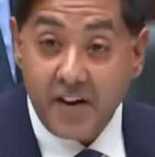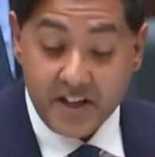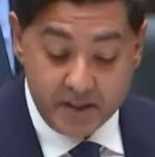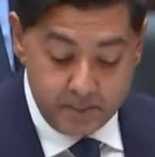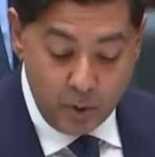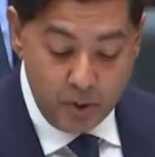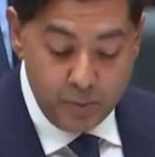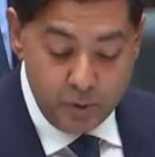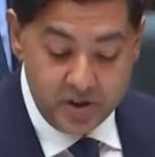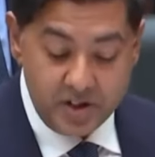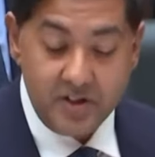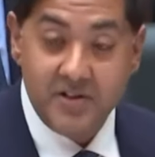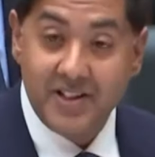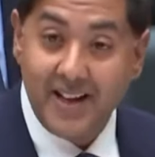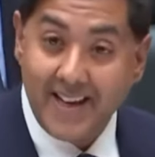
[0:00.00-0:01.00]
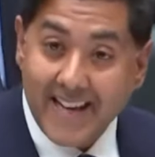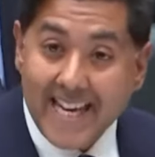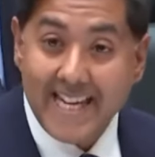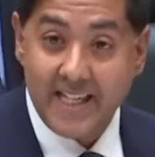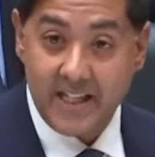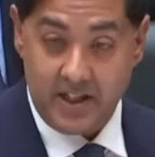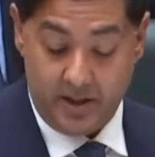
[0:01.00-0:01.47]
Facebook produced an
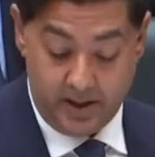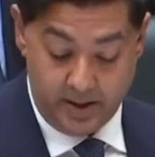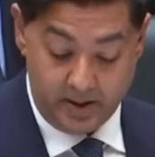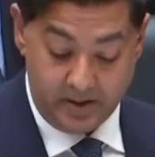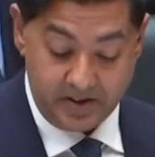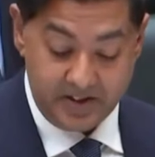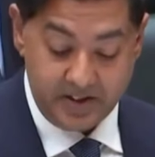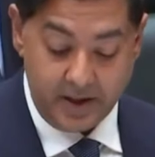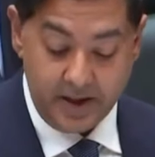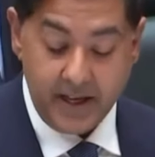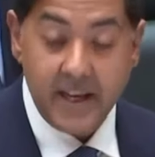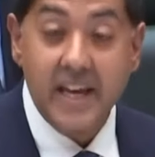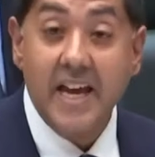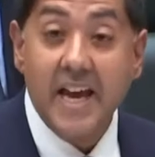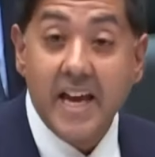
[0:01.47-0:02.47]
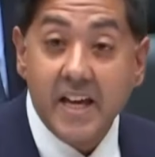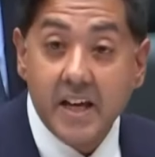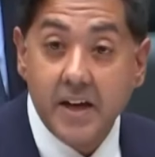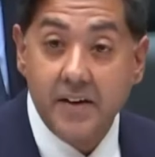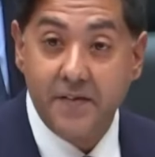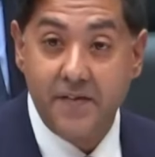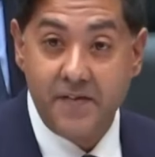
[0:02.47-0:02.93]
internal study
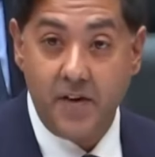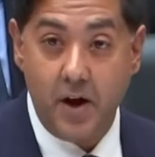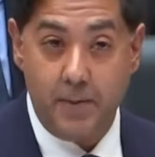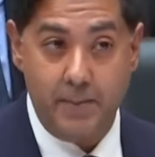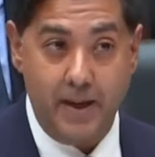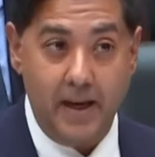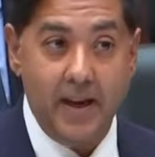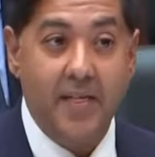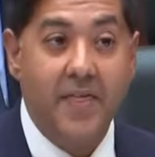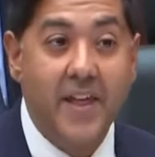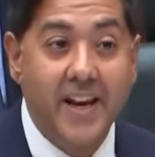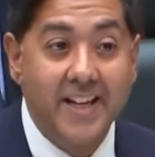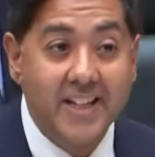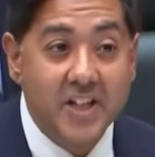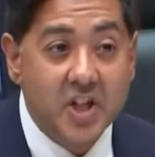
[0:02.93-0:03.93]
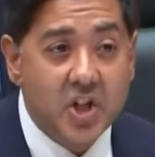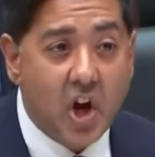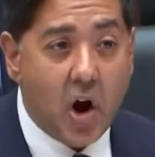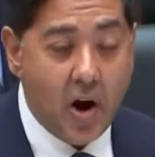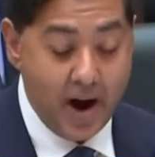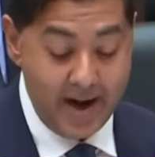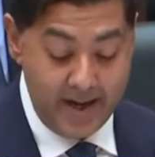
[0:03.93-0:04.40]
confirming that a
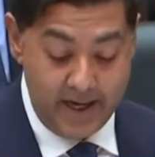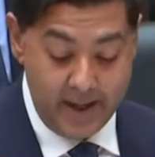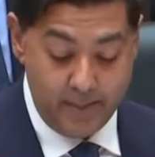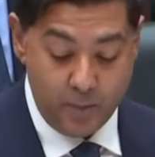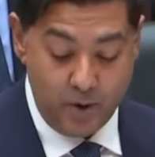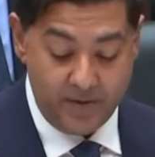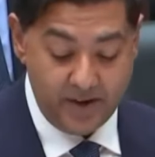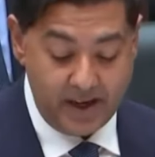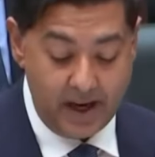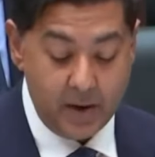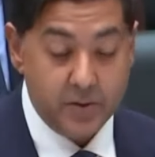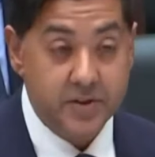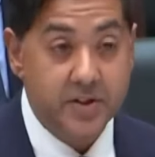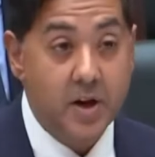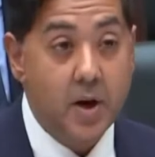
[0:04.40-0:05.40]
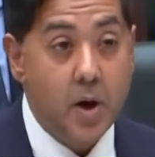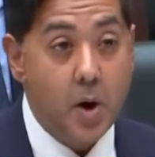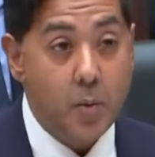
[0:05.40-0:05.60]
tiny number of accounts